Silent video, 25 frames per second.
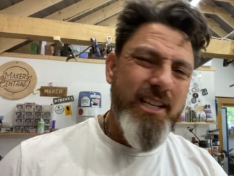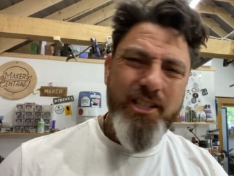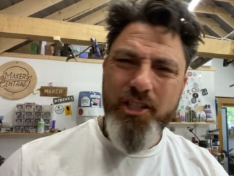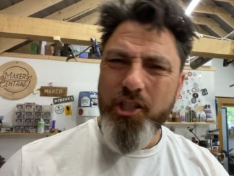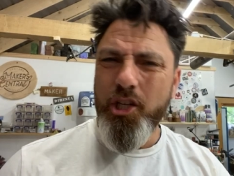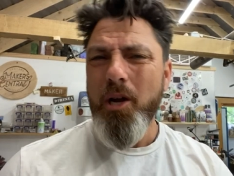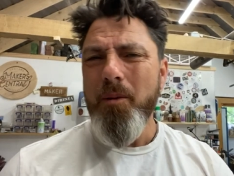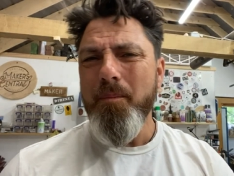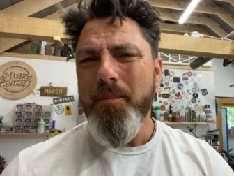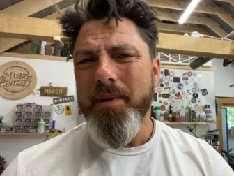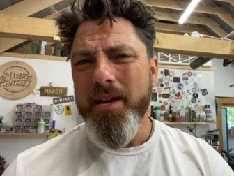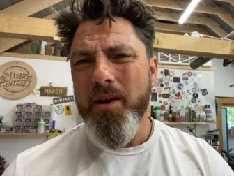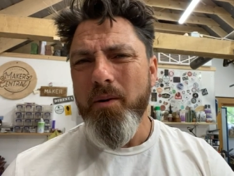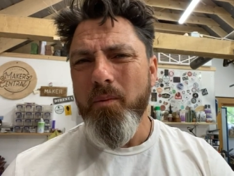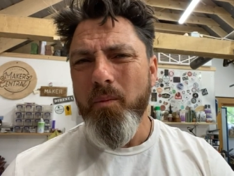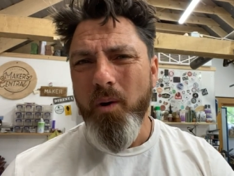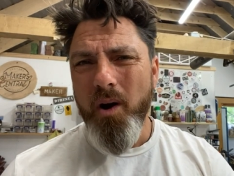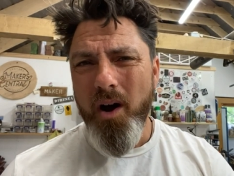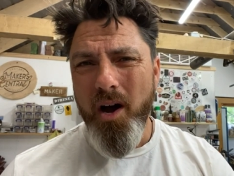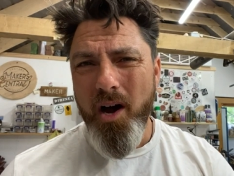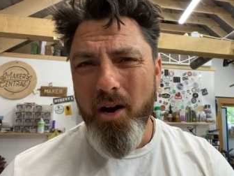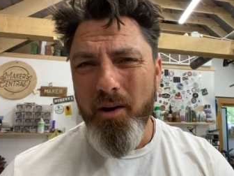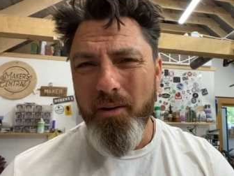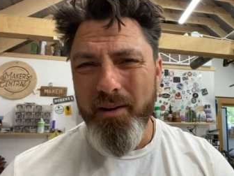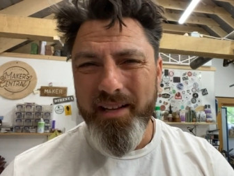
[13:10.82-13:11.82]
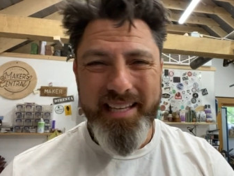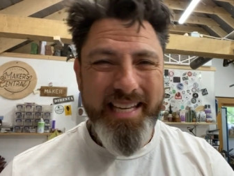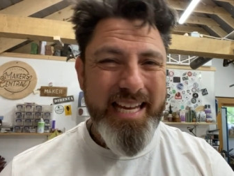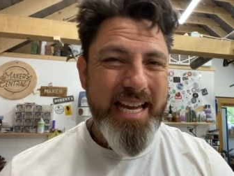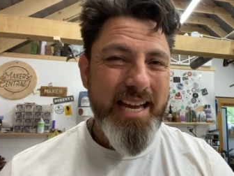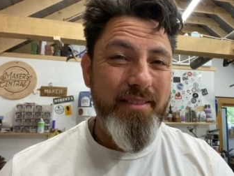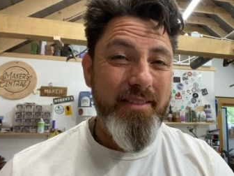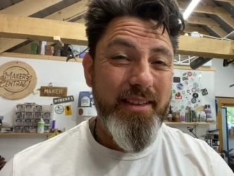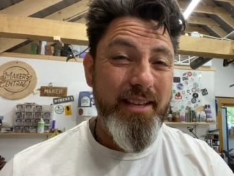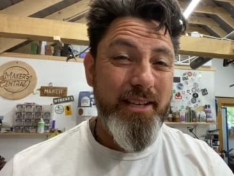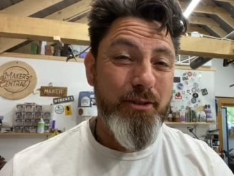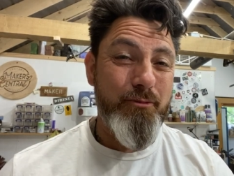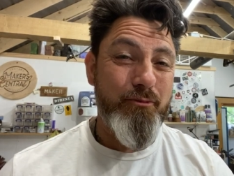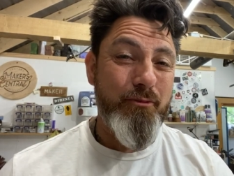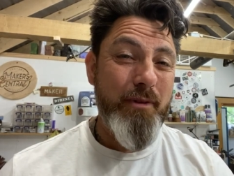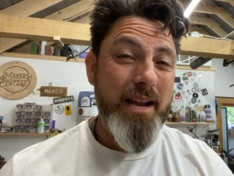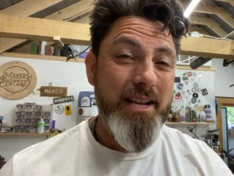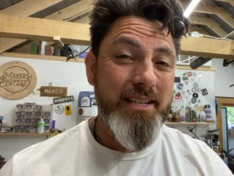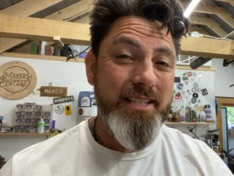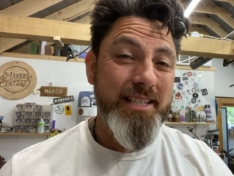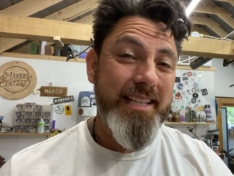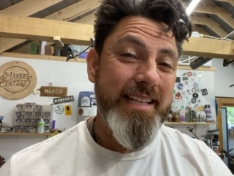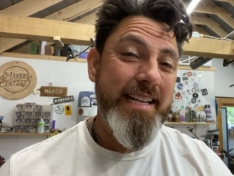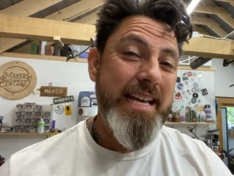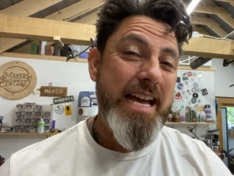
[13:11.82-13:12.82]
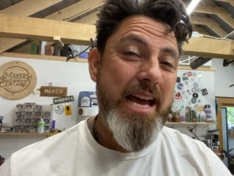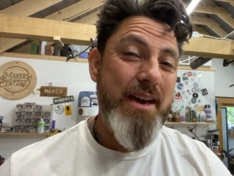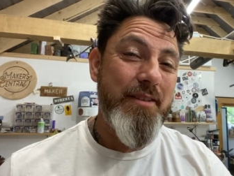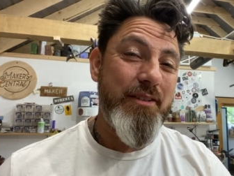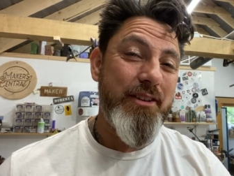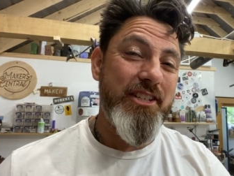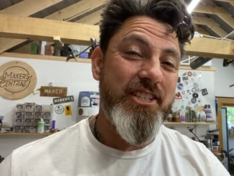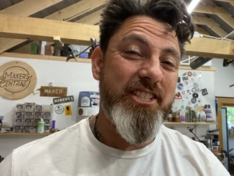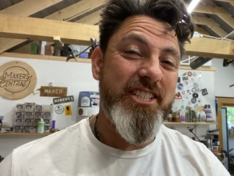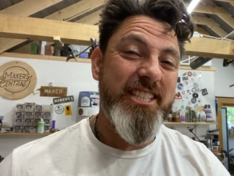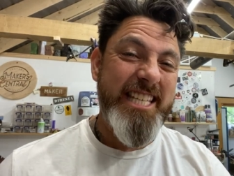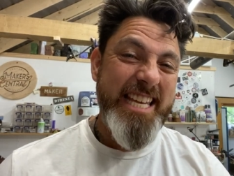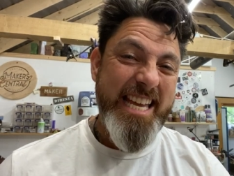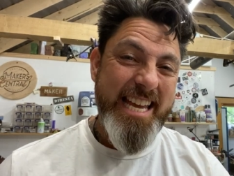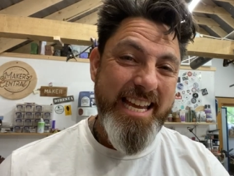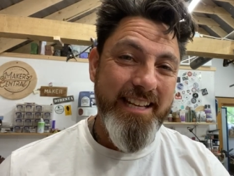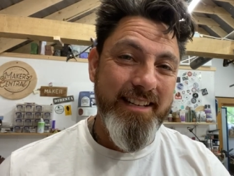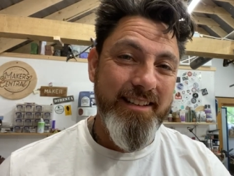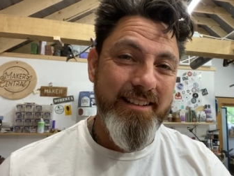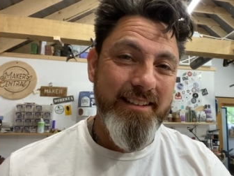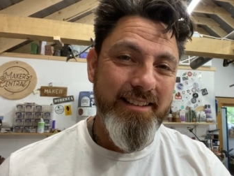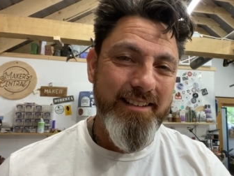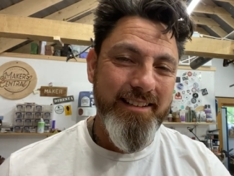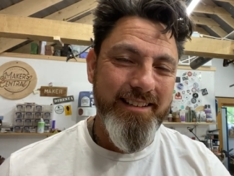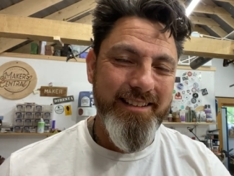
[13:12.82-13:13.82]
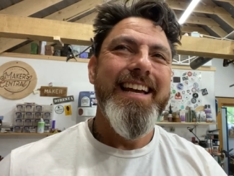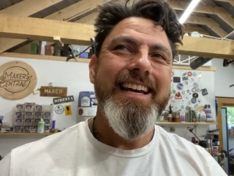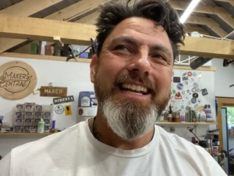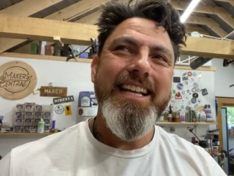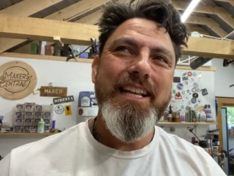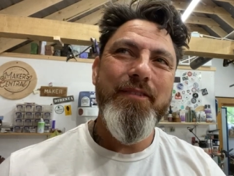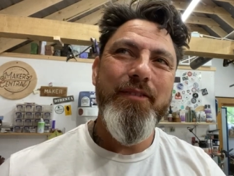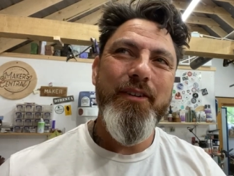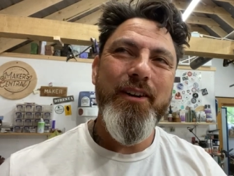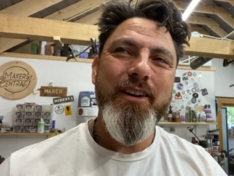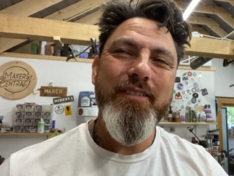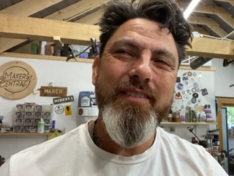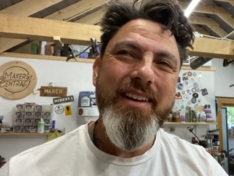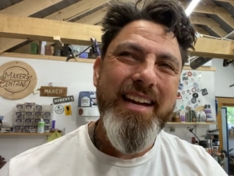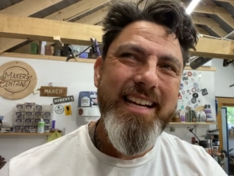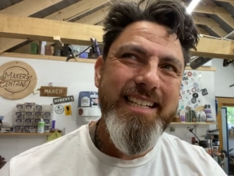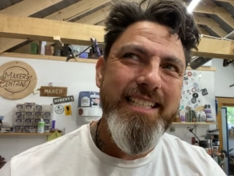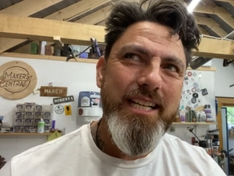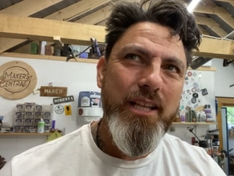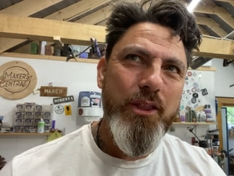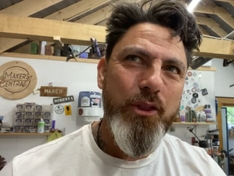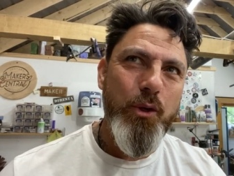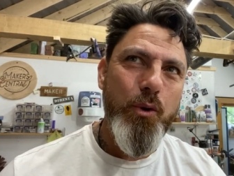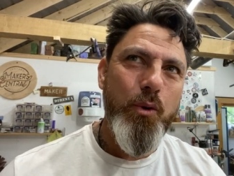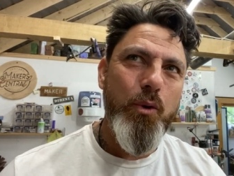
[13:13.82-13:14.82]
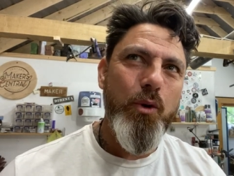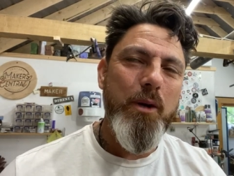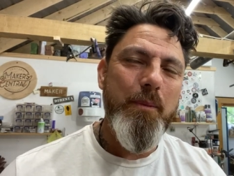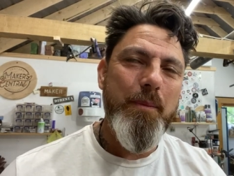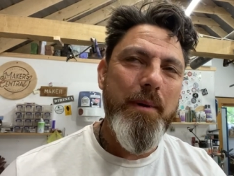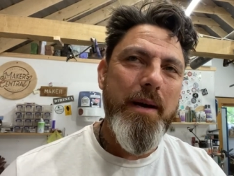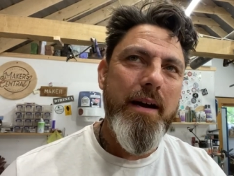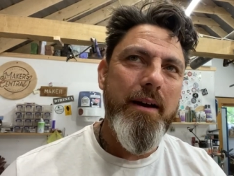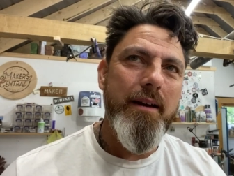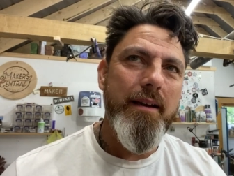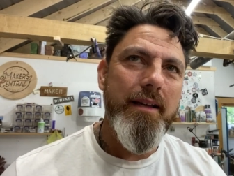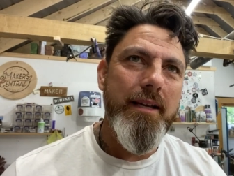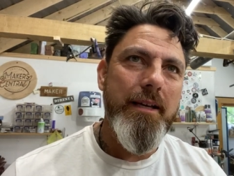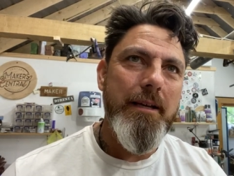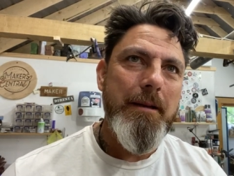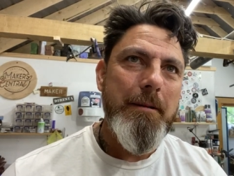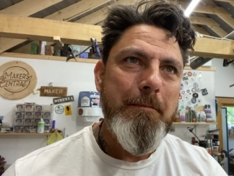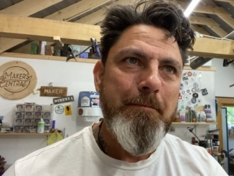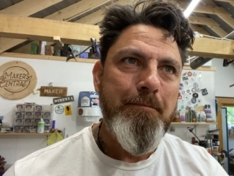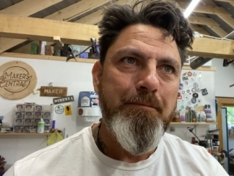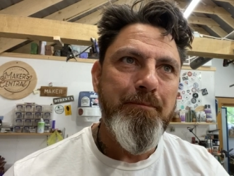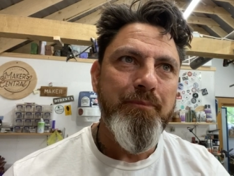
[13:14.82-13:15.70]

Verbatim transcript: It took me a while to get this resin out of this tin, and if I'd have actually thought about it,